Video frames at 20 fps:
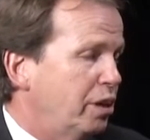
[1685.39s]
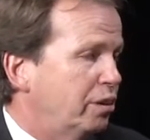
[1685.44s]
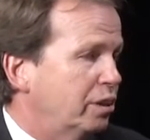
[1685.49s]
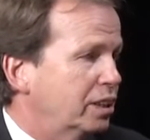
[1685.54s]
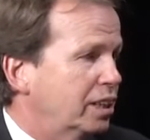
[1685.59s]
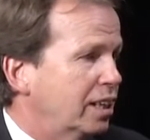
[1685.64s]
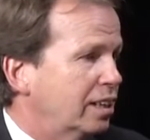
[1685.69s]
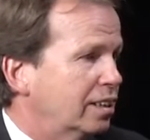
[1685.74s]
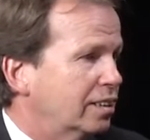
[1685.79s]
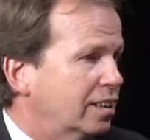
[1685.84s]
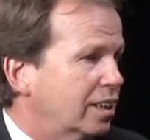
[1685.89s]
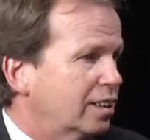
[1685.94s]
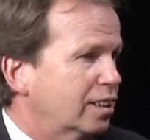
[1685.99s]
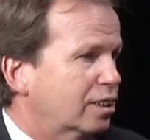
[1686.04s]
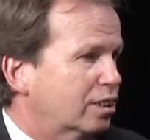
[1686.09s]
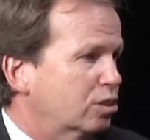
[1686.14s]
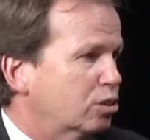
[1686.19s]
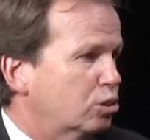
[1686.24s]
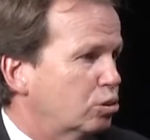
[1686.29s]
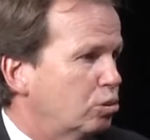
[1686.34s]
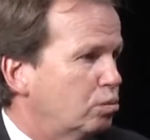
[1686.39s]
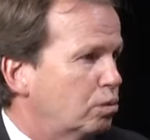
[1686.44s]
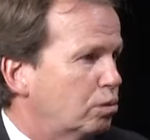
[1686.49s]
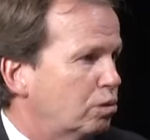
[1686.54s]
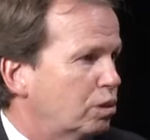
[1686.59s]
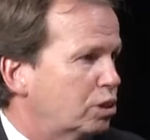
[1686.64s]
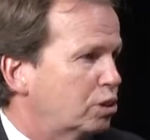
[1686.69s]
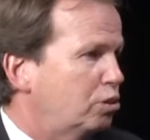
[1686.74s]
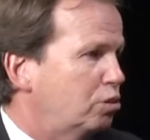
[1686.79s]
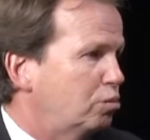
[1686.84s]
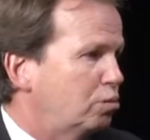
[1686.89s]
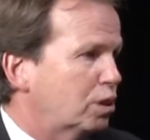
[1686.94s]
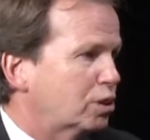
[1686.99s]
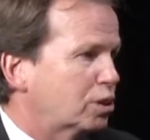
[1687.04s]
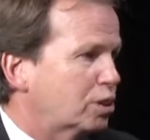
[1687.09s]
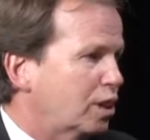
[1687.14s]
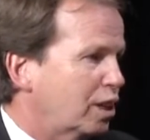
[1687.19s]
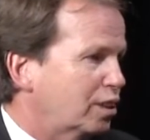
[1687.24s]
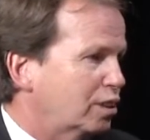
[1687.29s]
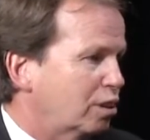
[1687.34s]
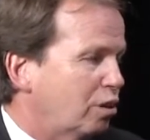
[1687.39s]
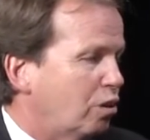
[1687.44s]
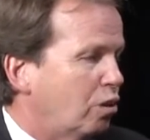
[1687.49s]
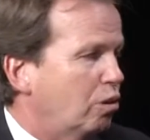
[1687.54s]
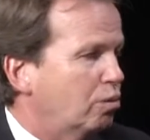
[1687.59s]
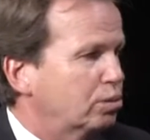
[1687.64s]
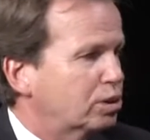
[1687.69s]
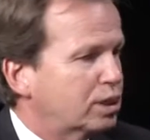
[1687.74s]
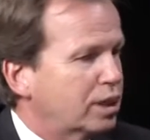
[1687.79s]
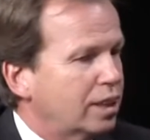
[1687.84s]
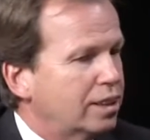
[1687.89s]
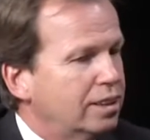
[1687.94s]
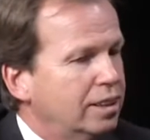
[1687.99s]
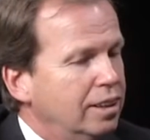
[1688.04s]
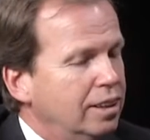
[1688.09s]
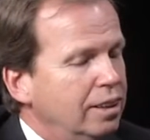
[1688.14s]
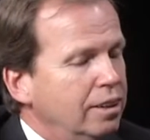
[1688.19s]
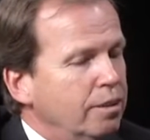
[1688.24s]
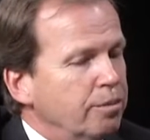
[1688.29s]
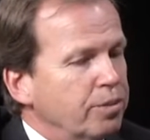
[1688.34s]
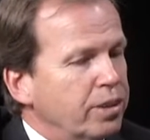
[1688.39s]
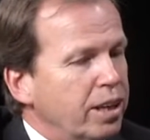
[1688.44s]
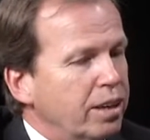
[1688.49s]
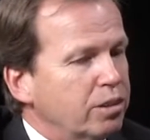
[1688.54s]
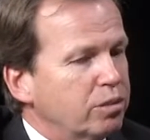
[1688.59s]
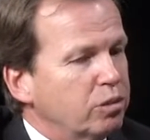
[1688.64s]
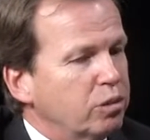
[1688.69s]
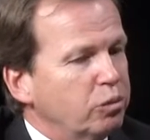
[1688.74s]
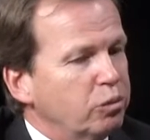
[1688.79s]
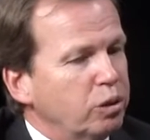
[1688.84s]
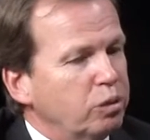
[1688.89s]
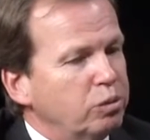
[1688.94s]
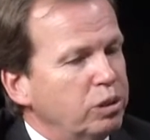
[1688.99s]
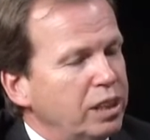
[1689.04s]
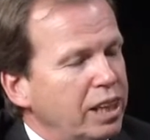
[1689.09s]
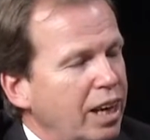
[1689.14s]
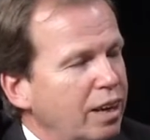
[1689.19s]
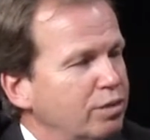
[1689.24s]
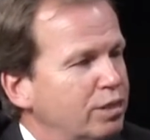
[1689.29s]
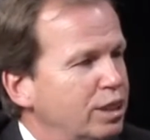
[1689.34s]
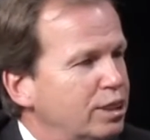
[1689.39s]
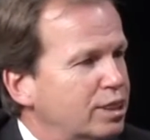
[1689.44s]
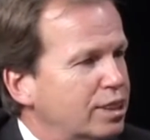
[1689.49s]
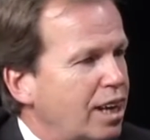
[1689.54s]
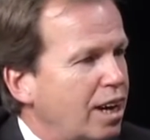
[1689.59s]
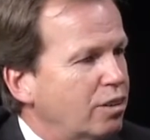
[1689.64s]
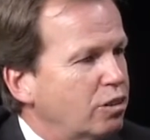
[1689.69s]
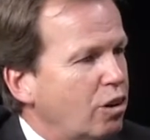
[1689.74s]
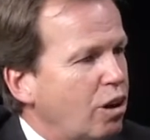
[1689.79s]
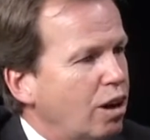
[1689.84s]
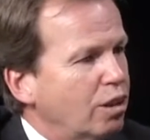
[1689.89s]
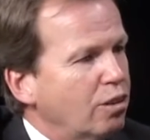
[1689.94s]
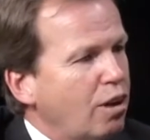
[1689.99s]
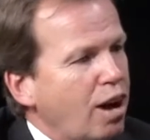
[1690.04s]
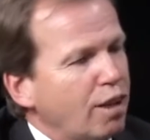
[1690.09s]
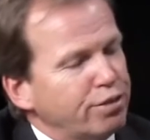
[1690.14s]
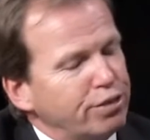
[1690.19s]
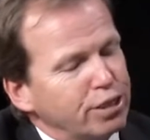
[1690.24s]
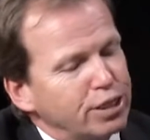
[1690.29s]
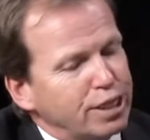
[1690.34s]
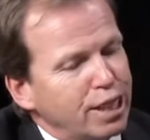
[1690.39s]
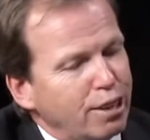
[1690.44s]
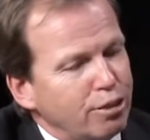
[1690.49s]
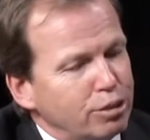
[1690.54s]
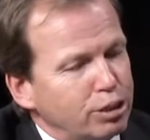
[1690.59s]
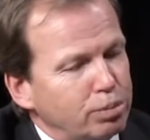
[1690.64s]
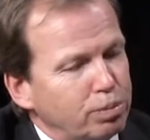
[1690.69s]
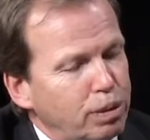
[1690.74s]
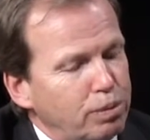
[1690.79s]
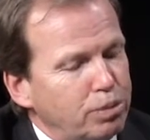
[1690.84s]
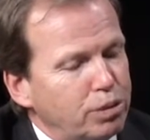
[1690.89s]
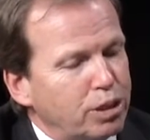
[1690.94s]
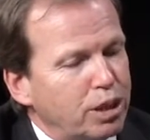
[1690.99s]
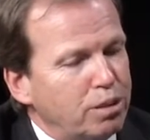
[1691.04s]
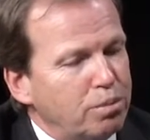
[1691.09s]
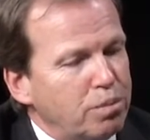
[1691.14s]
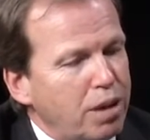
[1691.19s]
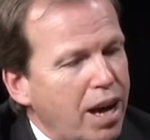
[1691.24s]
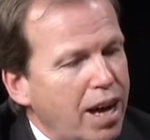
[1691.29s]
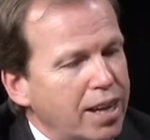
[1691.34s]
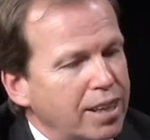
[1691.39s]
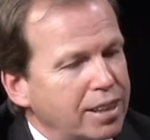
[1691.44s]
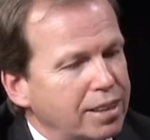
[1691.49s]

again, another consumer issue, much like the Homestead, that when we have these town hall office hours, people come by